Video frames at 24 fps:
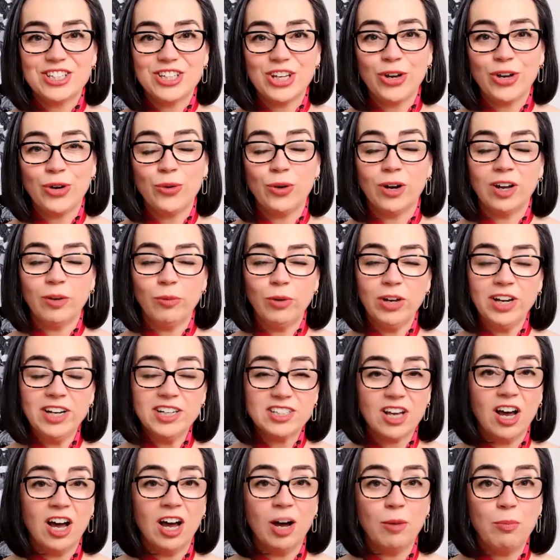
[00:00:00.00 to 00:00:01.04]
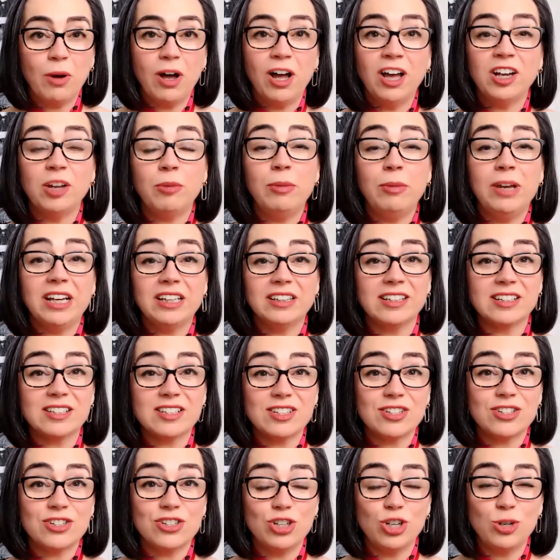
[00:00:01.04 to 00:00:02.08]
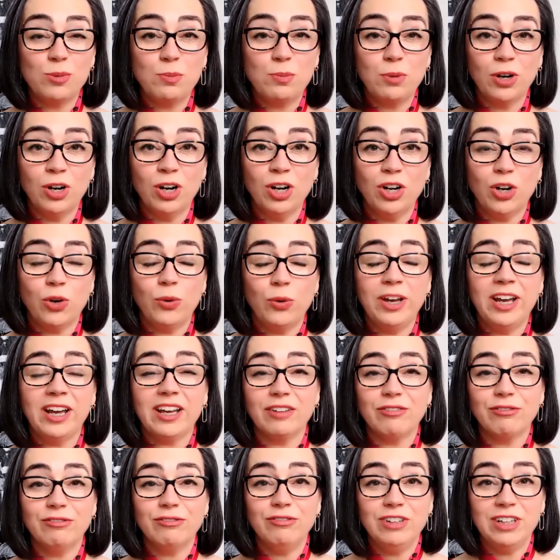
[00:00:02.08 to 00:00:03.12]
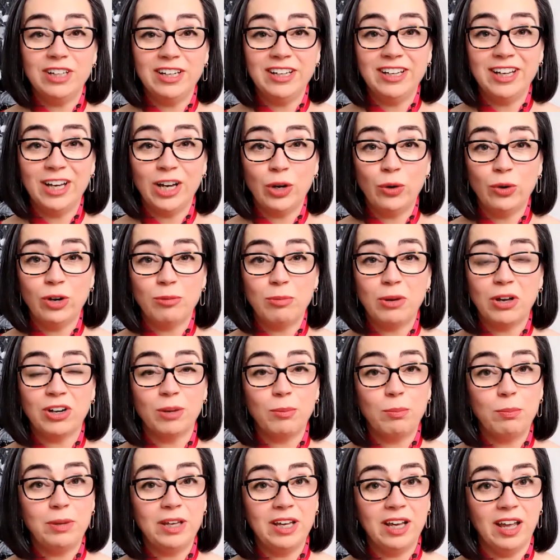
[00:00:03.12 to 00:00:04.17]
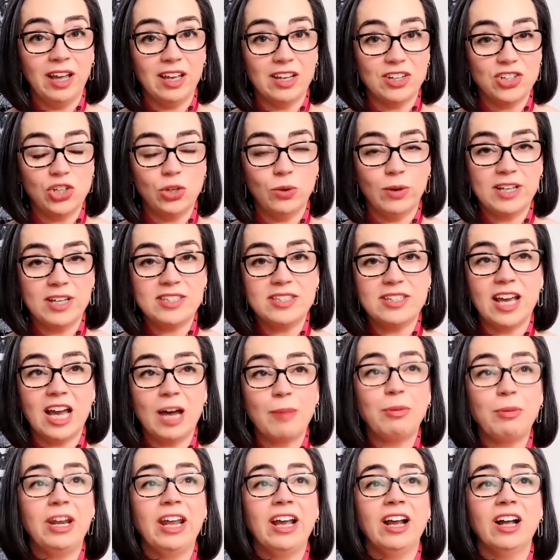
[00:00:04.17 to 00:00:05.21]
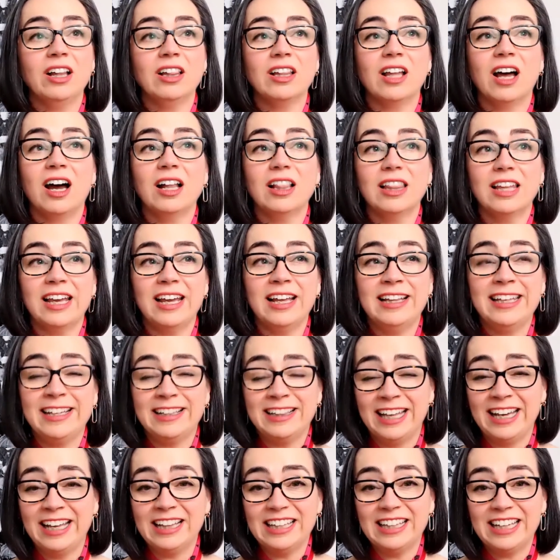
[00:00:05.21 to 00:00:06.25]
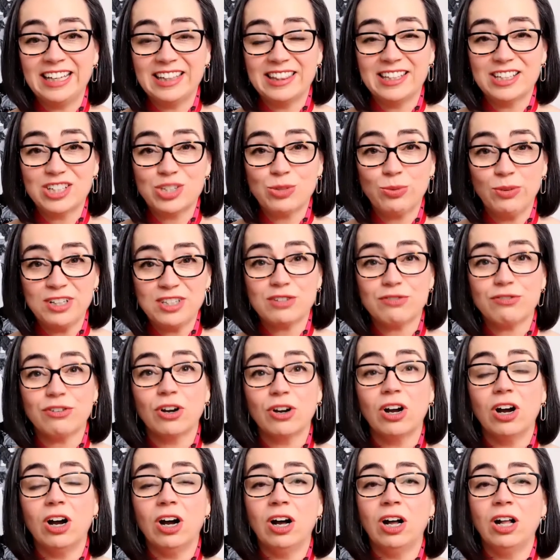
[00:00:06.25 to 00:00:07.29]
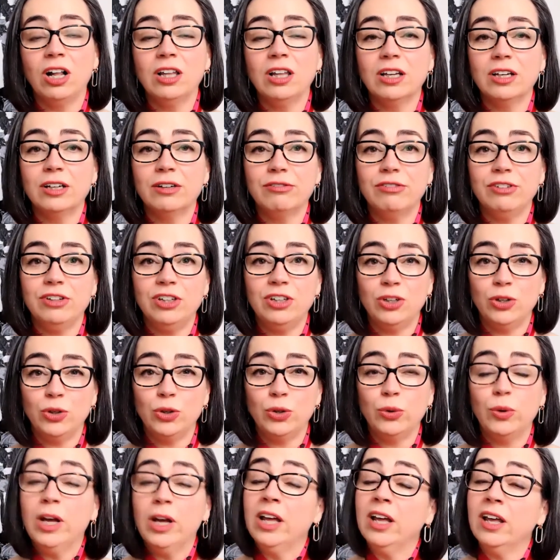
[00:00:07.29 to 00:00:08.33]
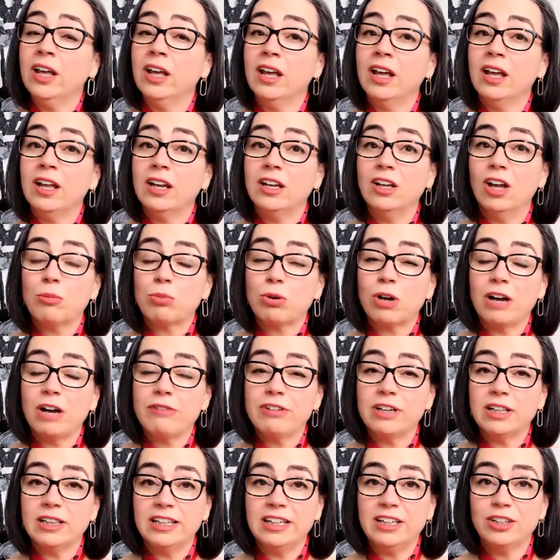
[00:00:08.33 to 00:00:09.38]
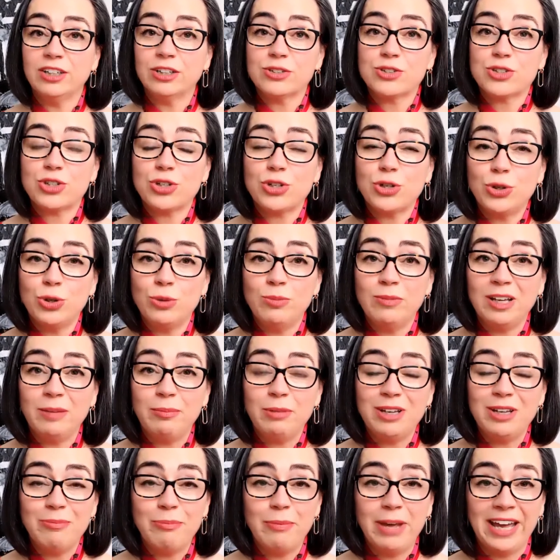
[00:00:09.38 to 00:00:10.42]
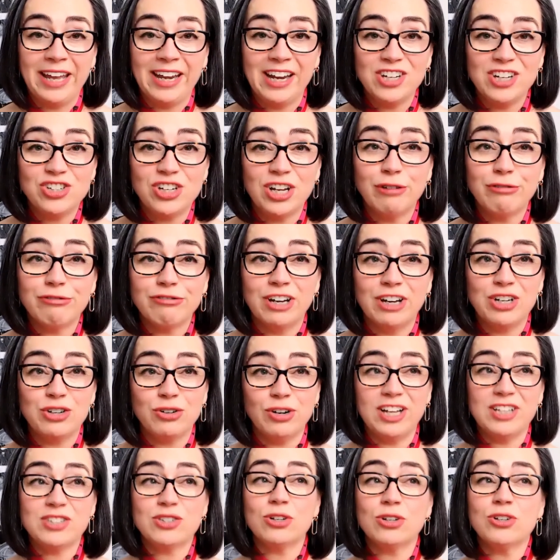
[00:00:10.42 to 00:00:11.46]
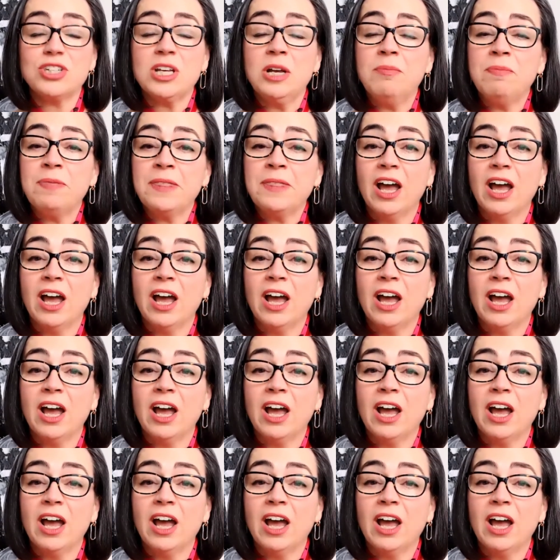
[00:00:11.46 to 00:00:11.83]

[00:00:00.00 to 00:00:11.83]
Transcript: So I wanted to hop on and make this super quick video about a big issue I see happening a lot lately. This one's for all of you nonprofit leaders who may be managing fundraisers.